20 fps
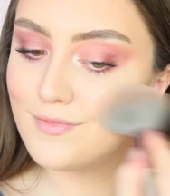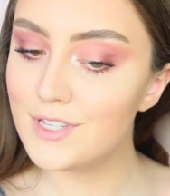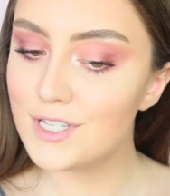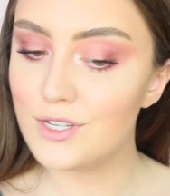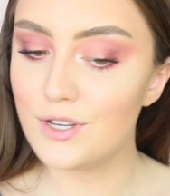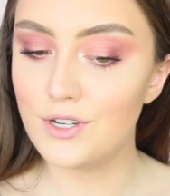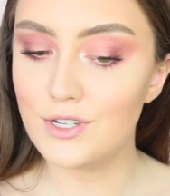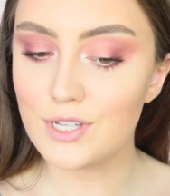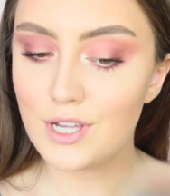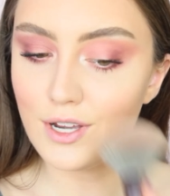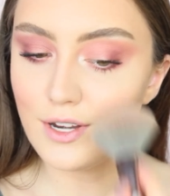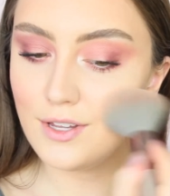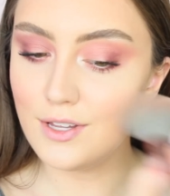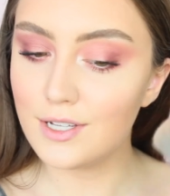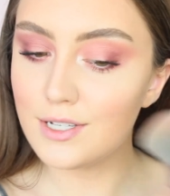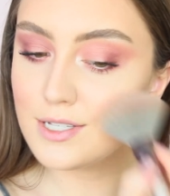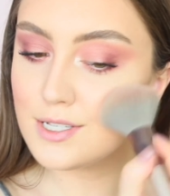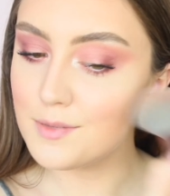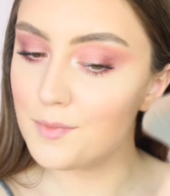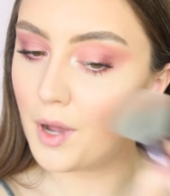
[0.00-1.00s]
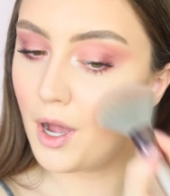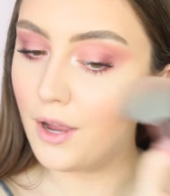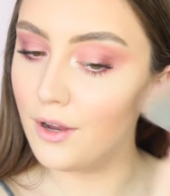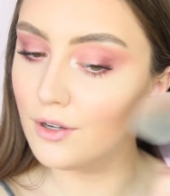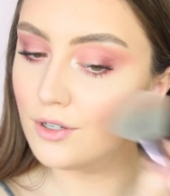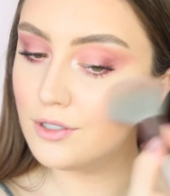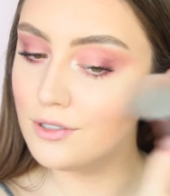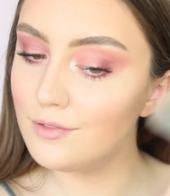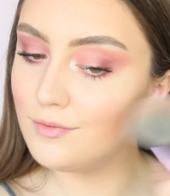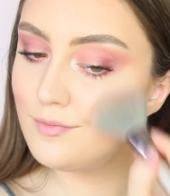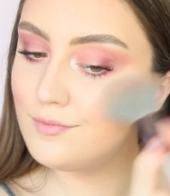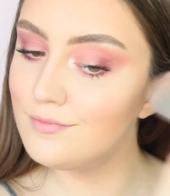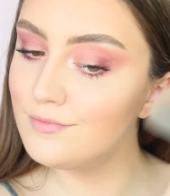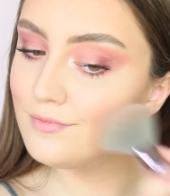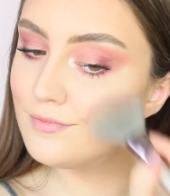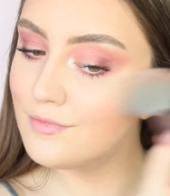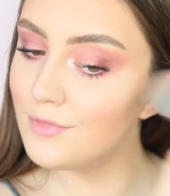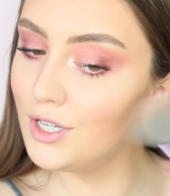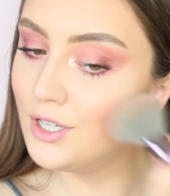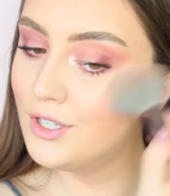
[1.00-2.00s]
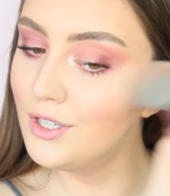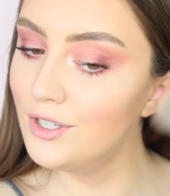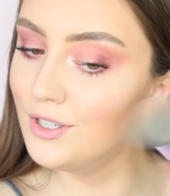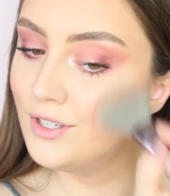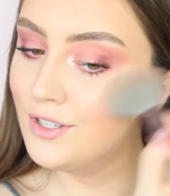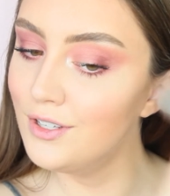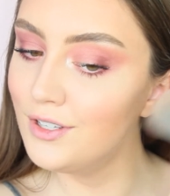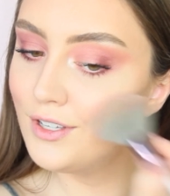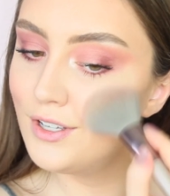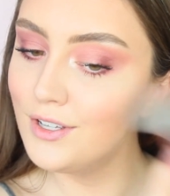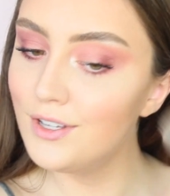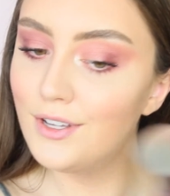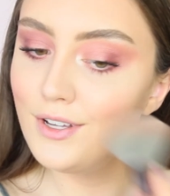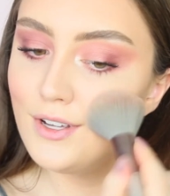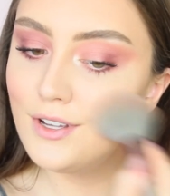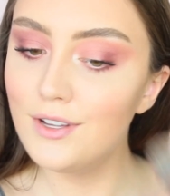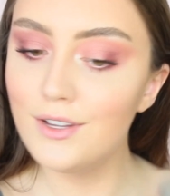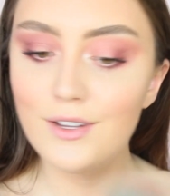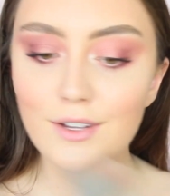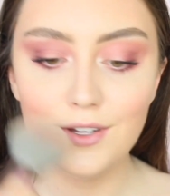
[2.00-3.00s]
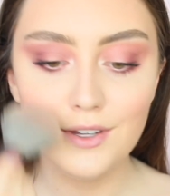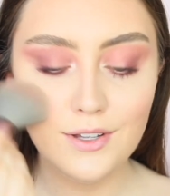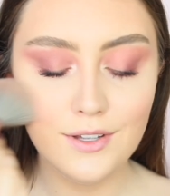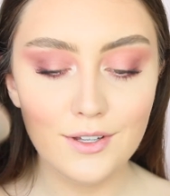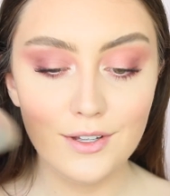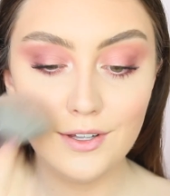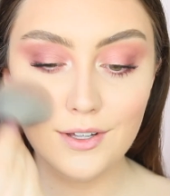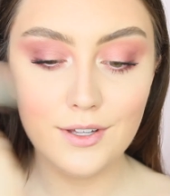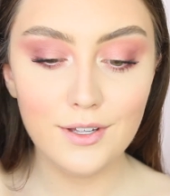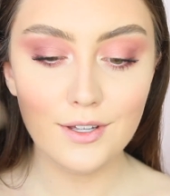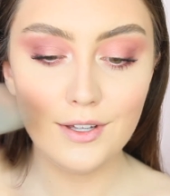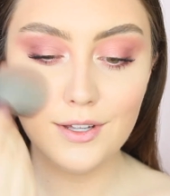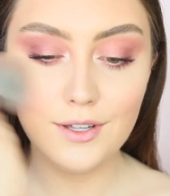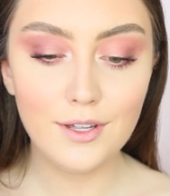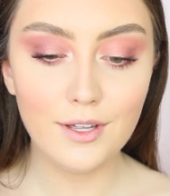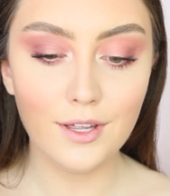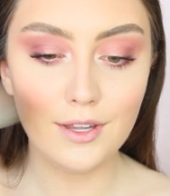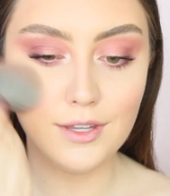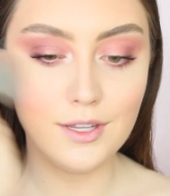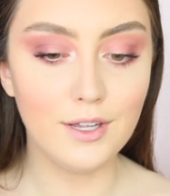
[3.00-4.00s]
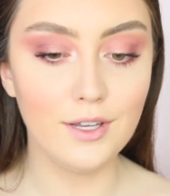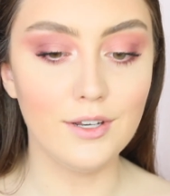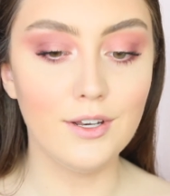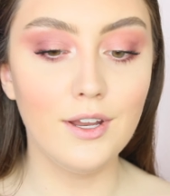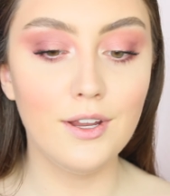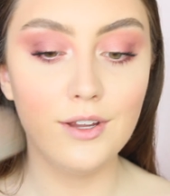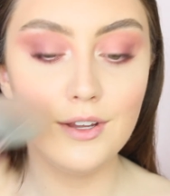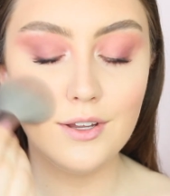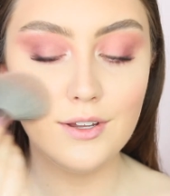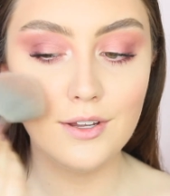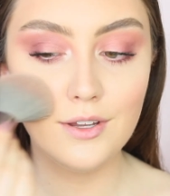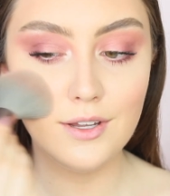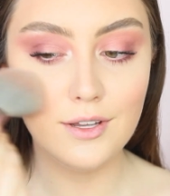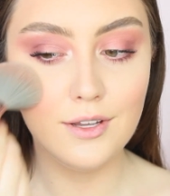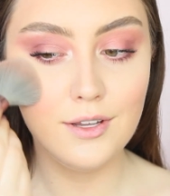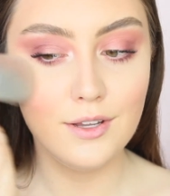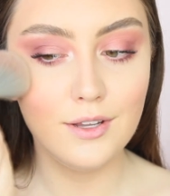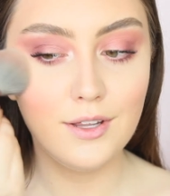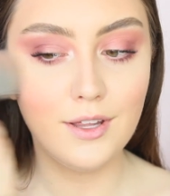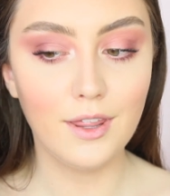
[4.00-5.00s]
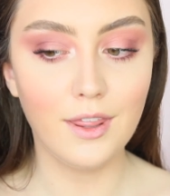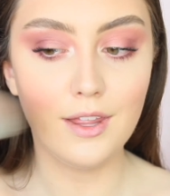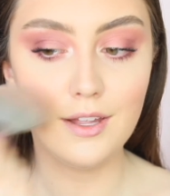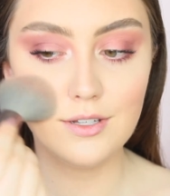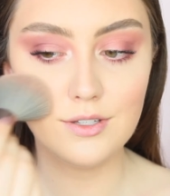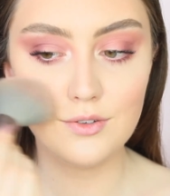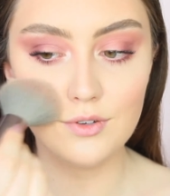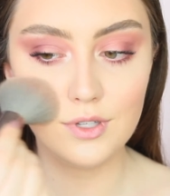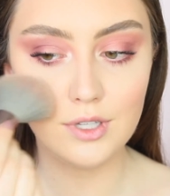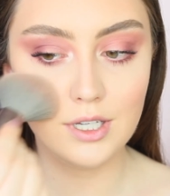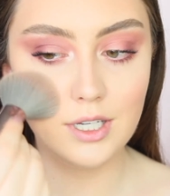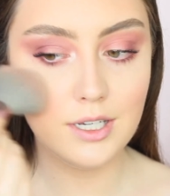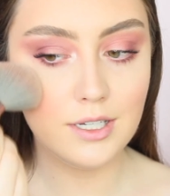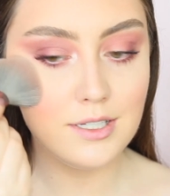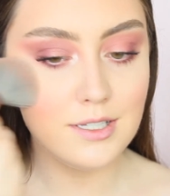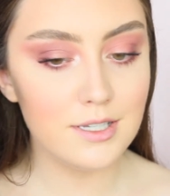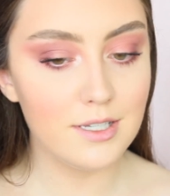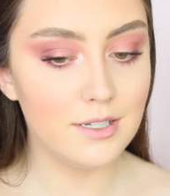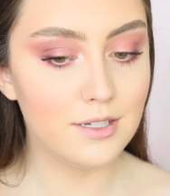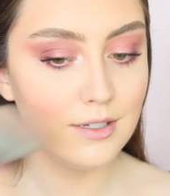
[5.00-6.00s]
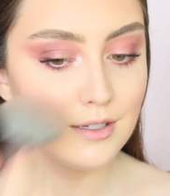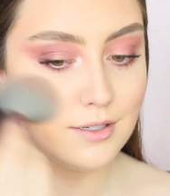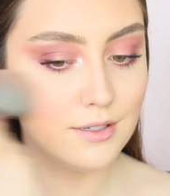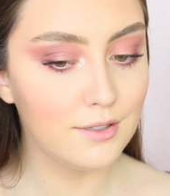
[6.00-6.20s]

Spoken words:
So I just kind of like smile. And then that's really it.